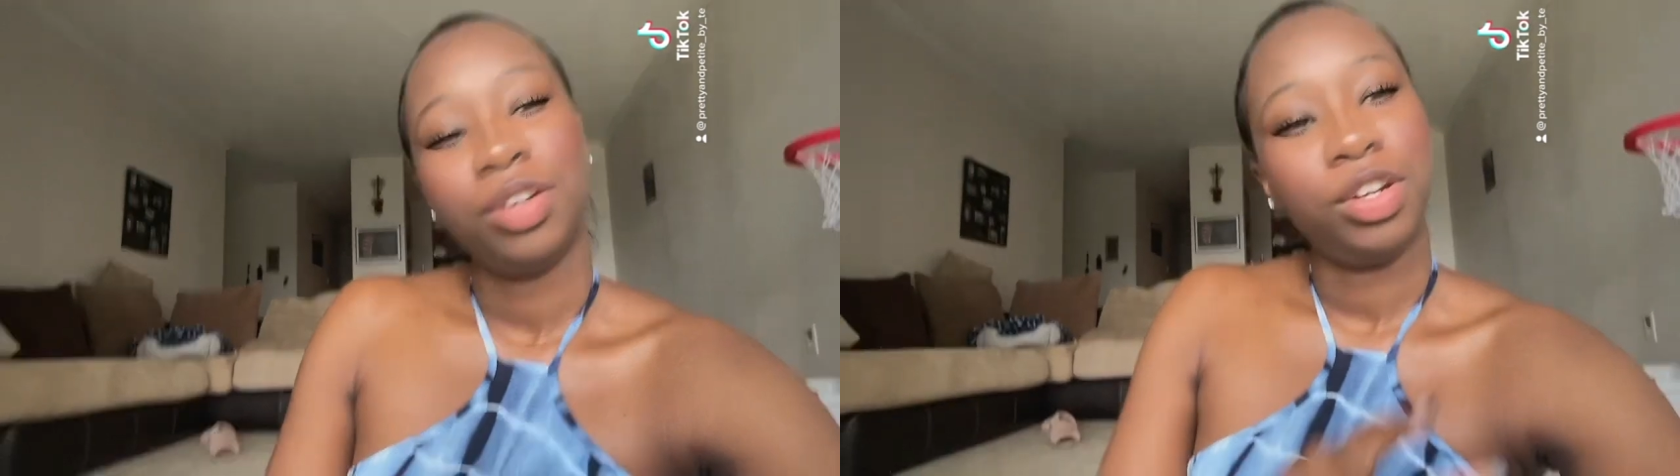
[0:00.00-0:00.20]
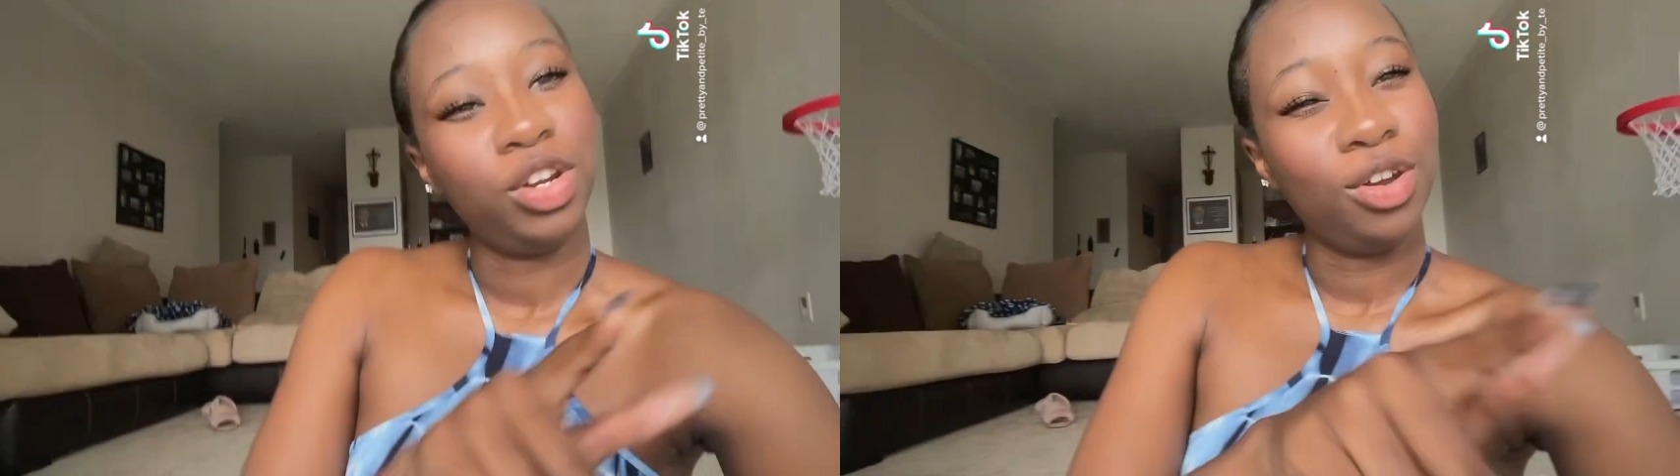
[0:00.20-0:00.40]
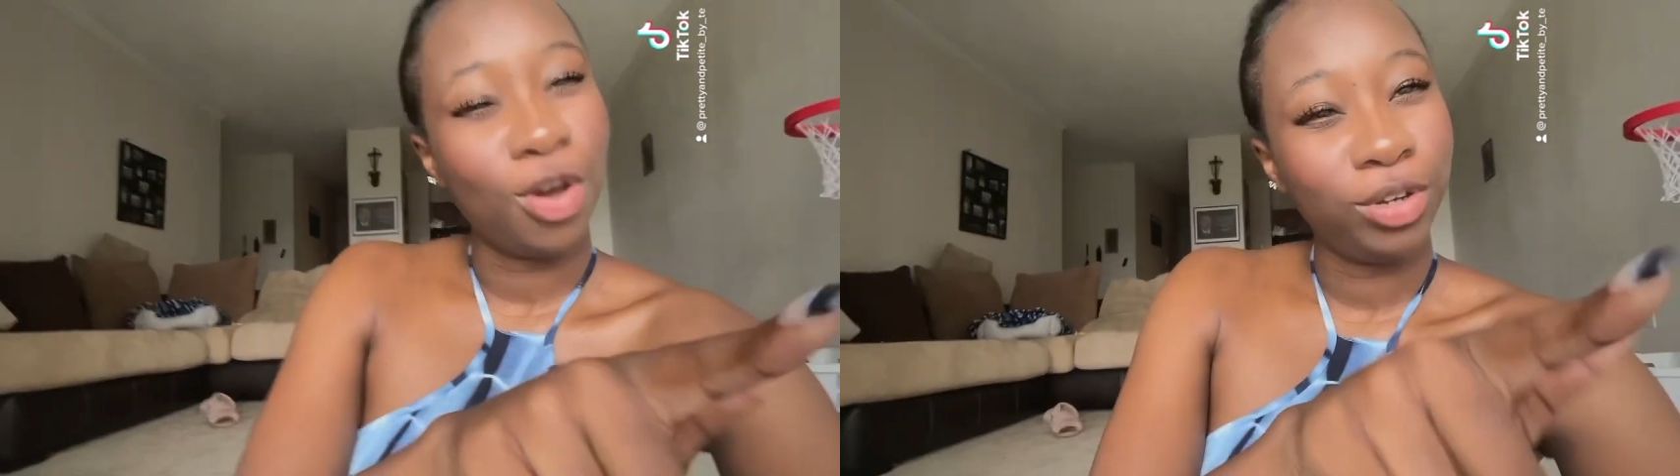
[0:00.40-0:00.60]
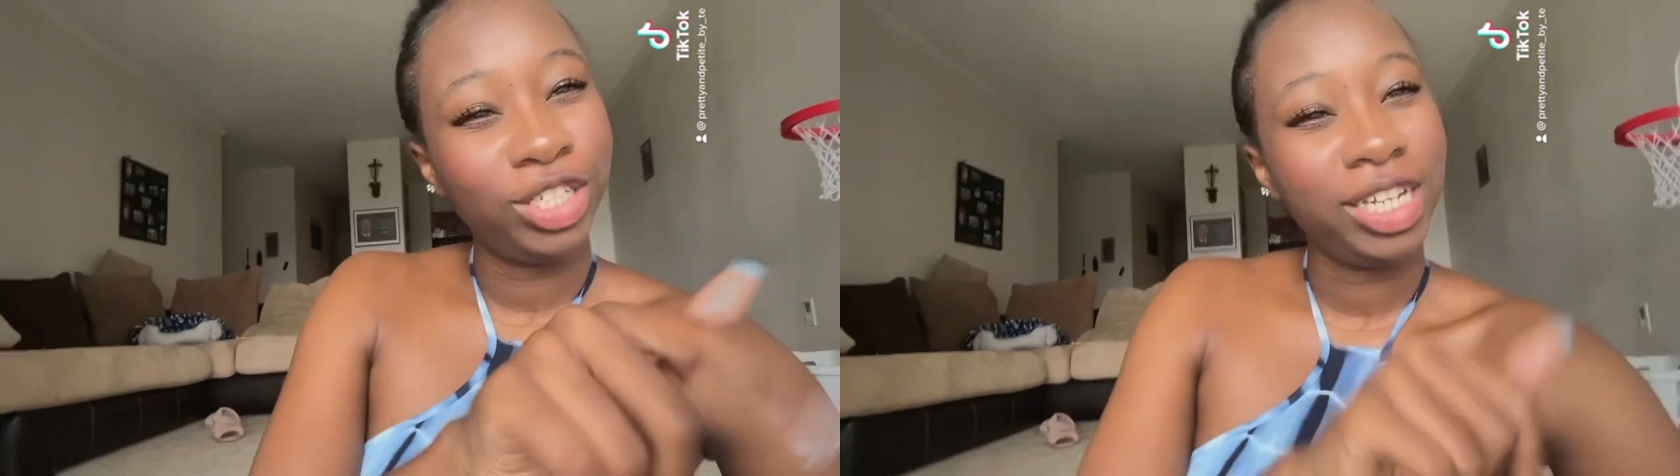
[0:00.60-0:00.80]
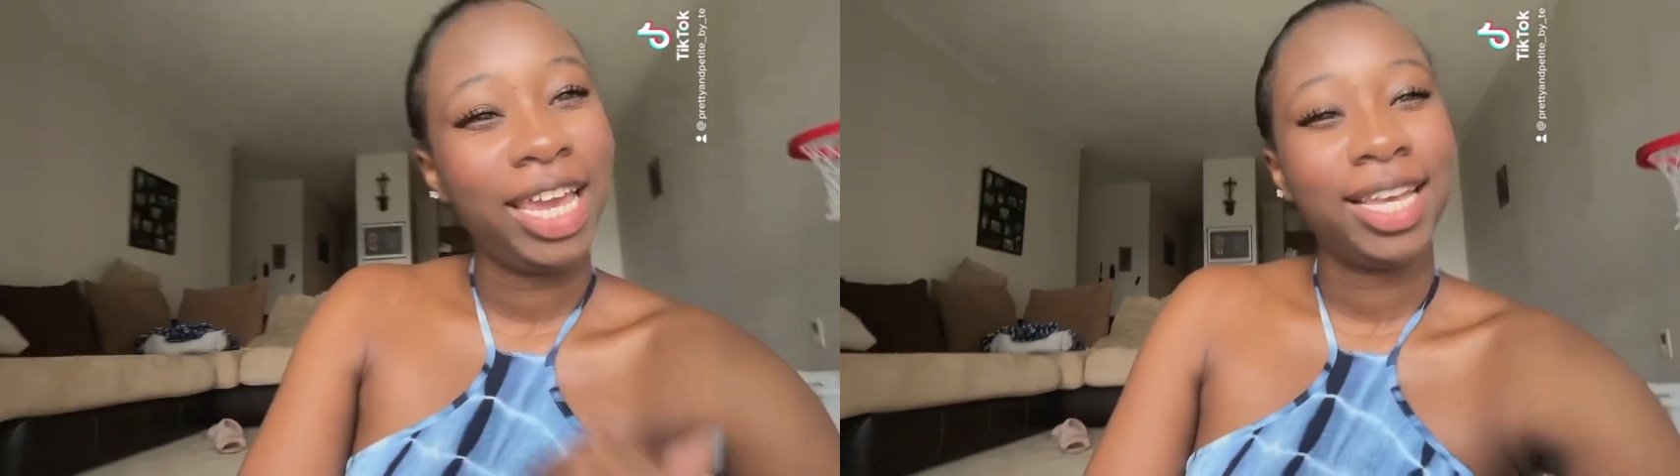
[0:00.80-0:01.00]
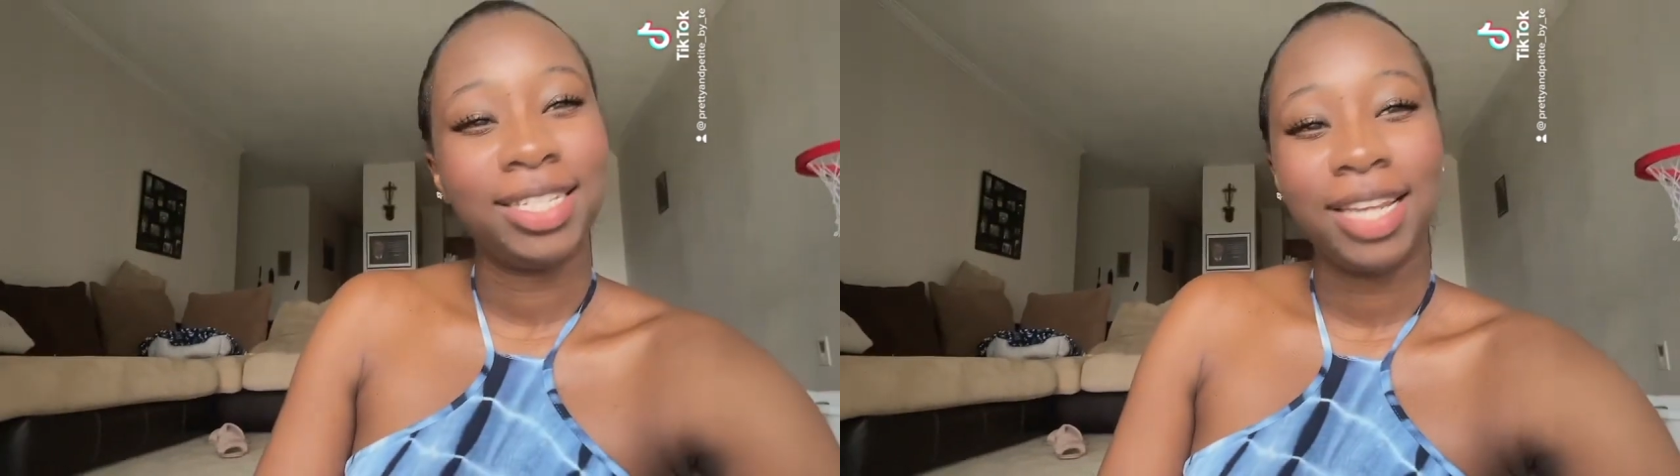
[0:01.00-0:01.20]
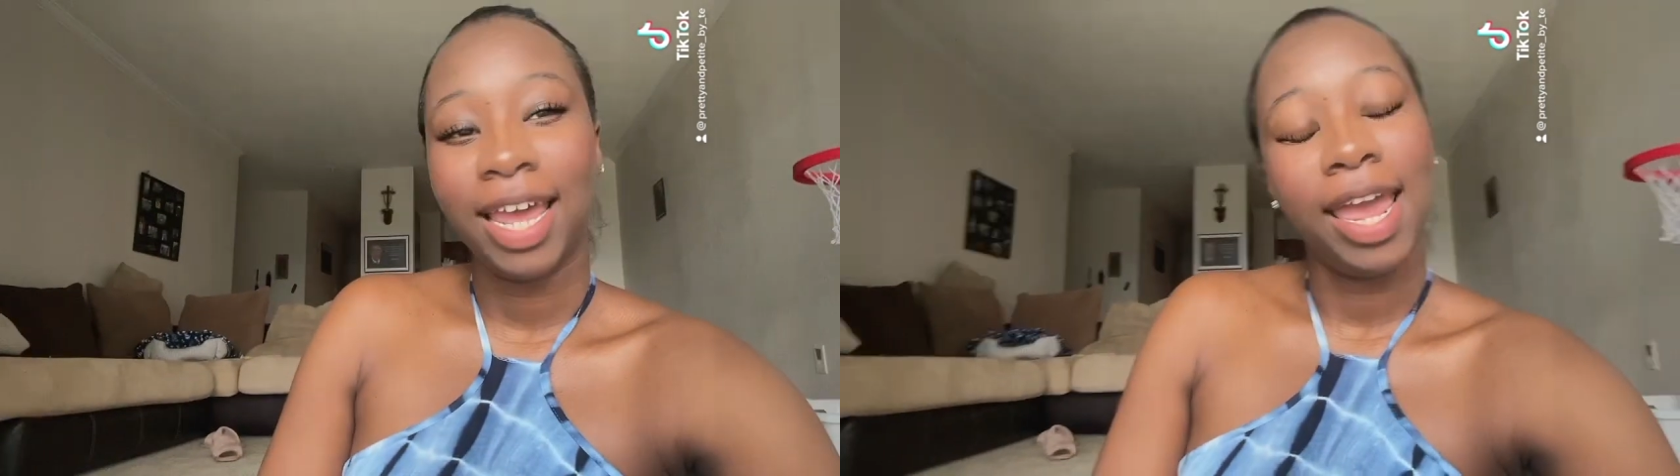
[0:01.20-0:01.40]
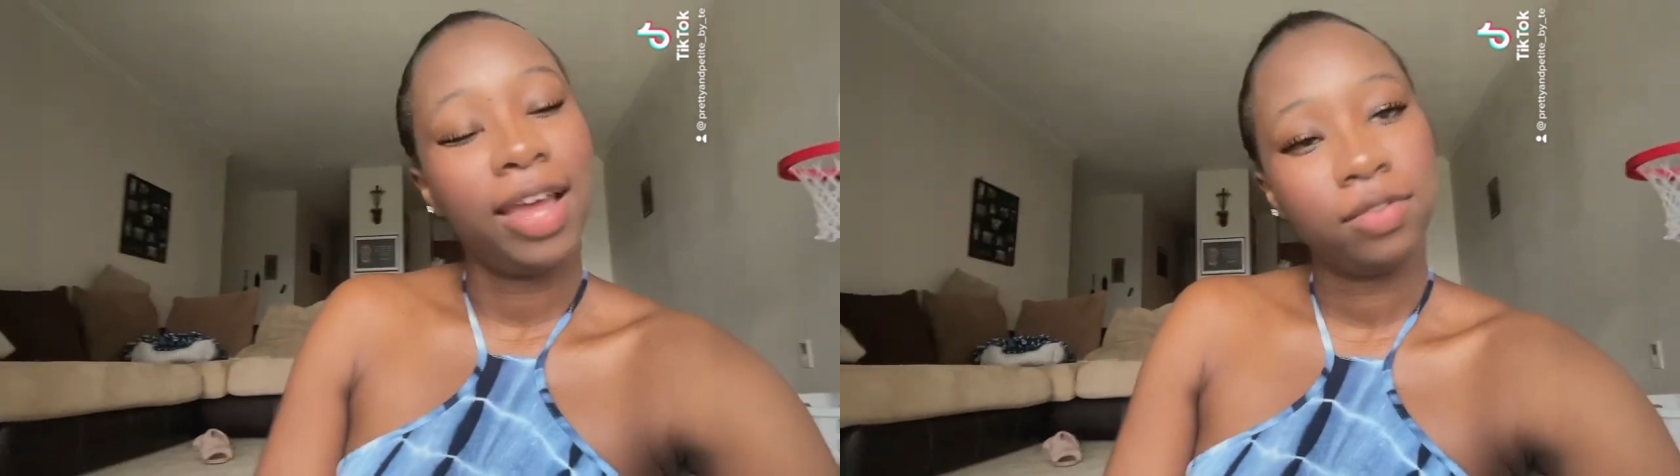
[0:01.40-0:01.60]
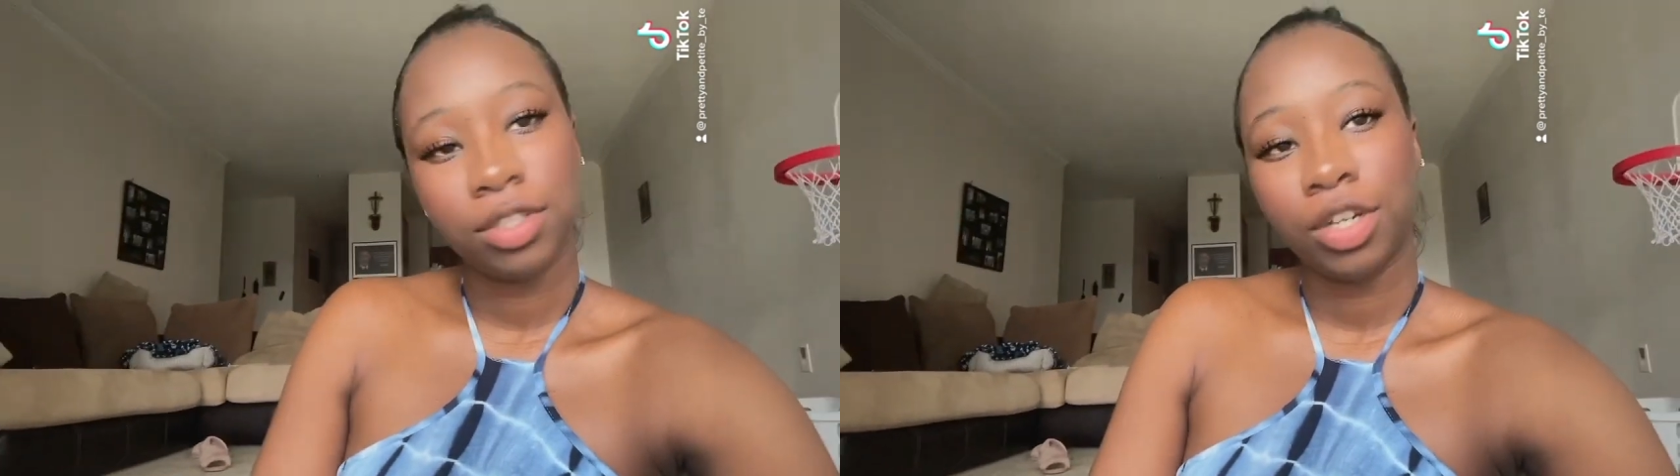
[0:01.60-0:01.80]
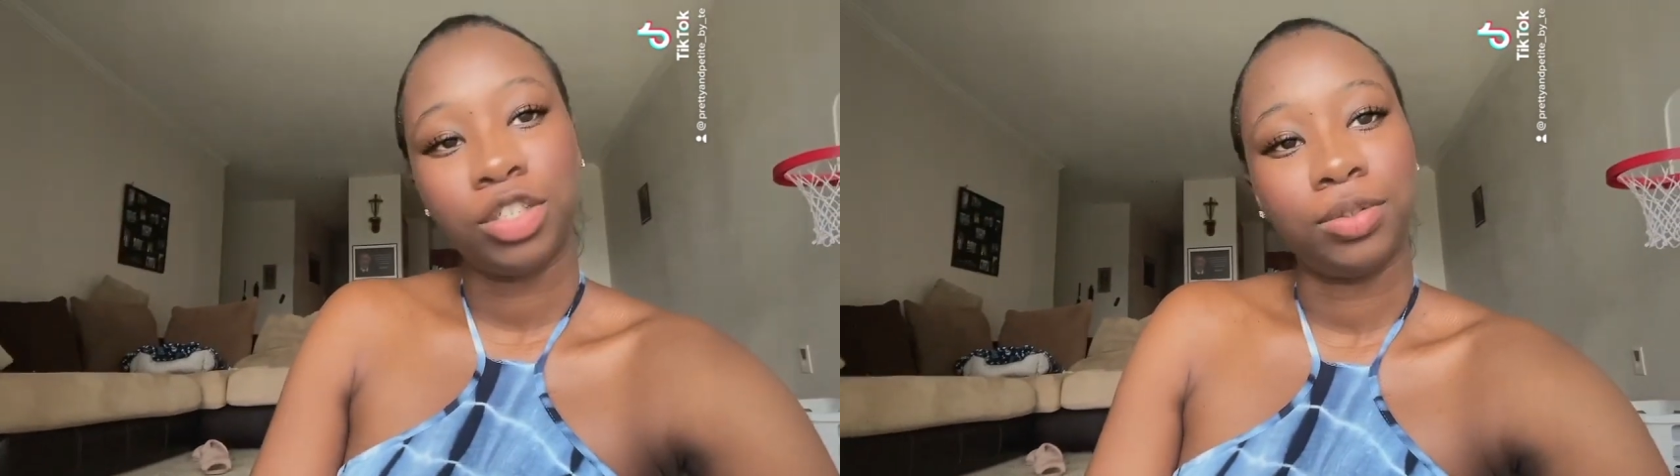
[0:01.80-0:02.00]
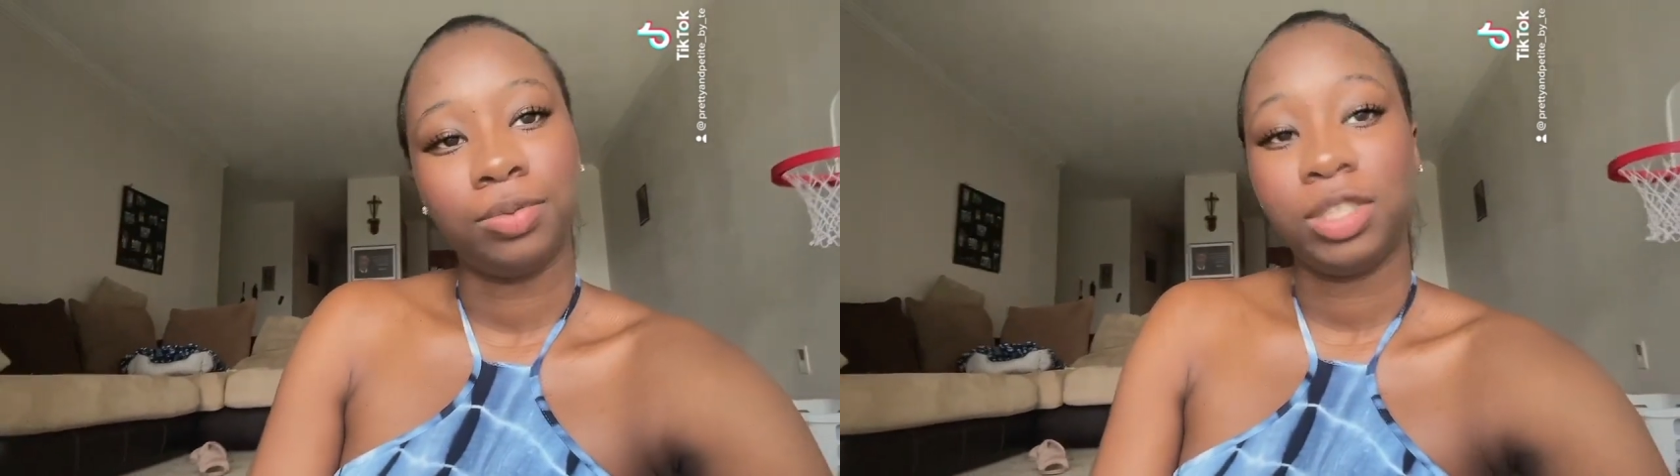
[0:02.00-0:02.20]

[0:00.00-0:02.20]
no she has not had the surgery